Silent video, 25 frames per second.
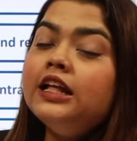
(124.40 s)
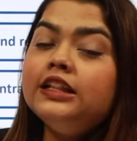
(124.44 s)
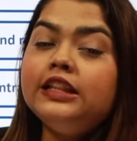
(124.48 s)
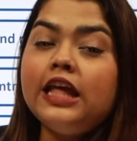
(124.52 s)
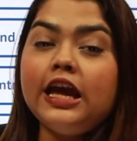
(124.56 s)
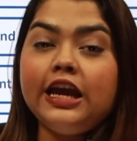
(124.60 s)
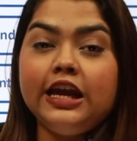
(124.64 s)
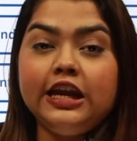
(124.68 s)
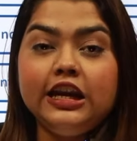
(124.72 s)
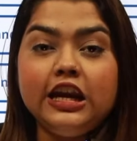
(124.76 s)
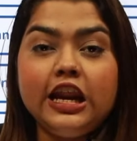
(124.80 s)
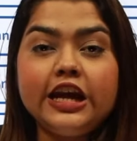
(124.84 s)

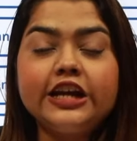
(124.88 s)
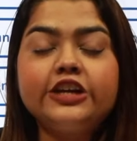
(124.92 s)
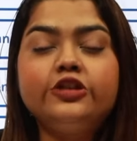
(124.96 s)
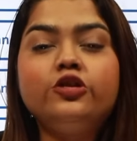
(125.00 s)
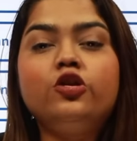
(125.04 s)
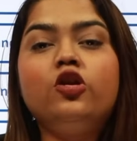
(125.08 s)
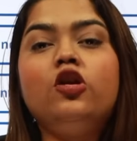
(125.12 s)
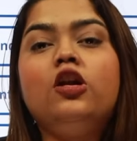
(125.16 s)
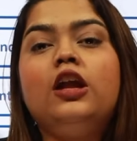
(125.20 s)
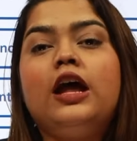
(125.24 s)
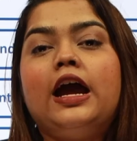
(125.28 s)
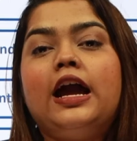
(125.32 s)
the
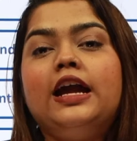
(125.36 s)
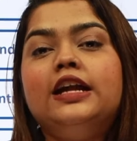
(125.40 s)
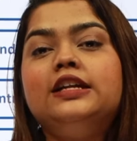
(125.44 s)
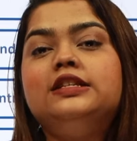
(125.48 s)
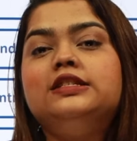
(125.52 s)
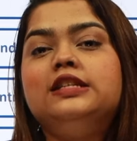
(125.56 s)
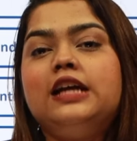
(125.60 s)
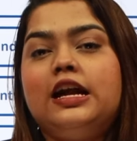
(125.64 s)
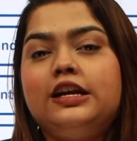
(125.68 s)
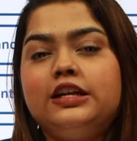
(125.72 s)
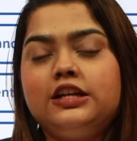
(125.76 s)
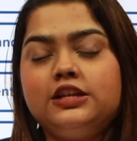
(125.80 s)

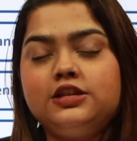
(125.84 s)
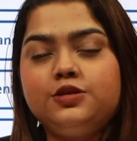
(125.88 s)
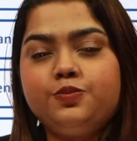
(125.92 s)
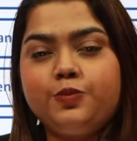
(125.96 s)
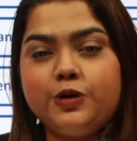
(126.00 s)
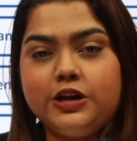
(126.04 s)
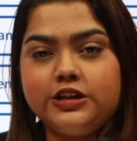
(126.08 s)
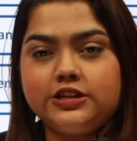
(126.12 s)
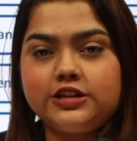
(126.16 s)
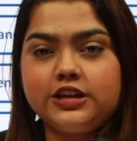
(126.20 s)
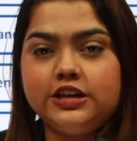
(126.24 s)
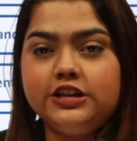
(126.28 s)
electrolytes that is
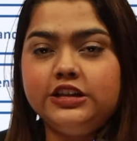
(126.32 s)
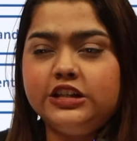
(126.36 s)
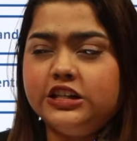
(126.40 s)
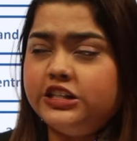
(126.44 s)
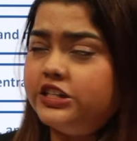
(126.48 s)
present